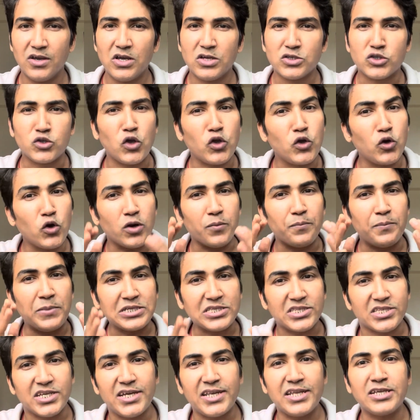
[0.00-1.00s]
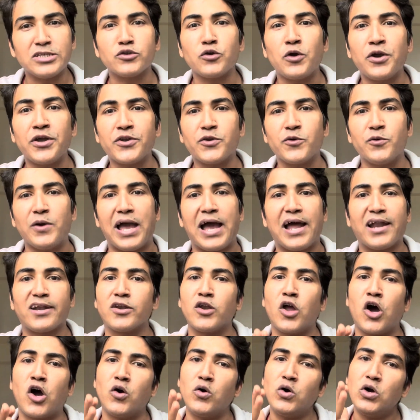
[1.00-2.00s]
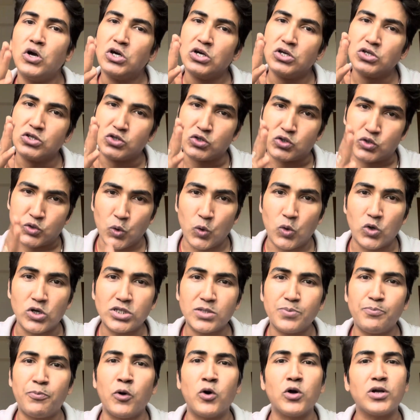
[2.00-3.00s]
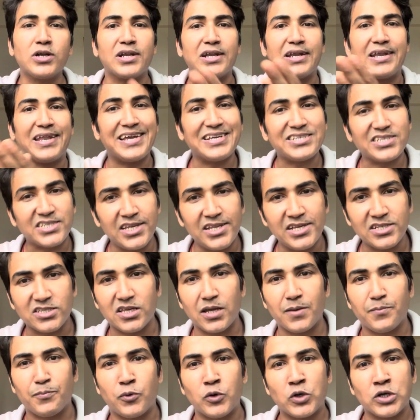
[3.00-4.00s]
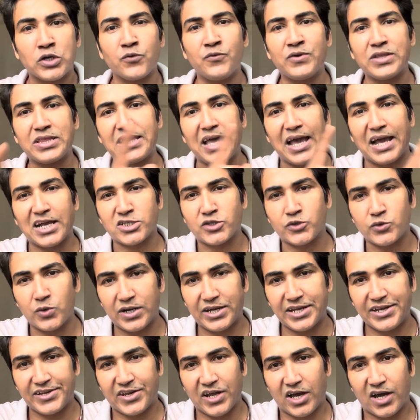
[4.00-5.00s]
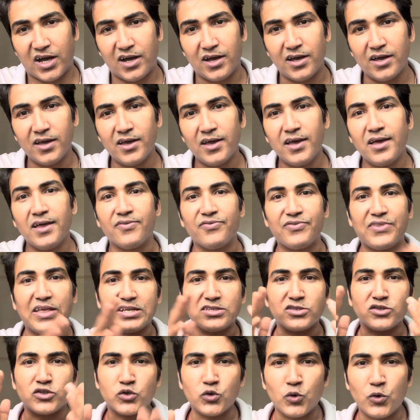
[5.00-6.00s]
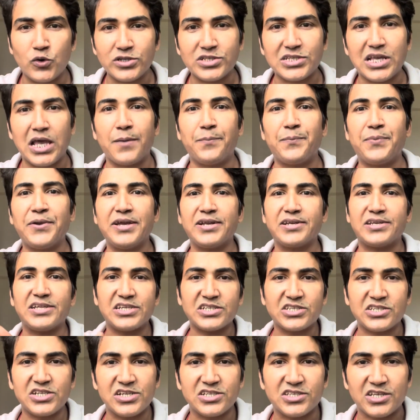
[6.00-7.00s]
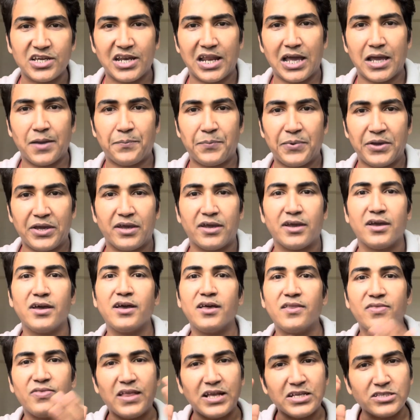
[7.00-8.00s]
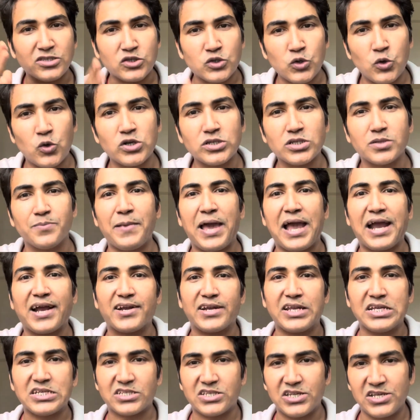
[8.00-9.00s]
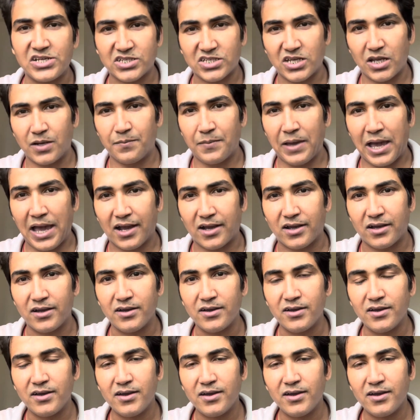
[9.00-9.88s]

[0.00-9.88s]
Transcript: So your machine is going to add now source port, destination port with the actual data, then source IP, destination IP, then source MAC, destination MAC.